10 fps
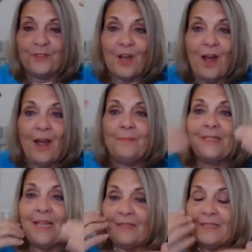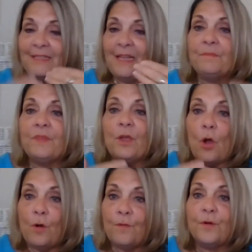the time saying the same thing
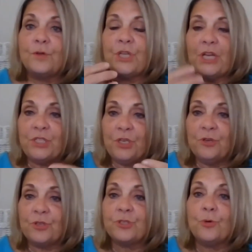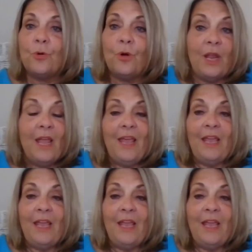over, changing your story.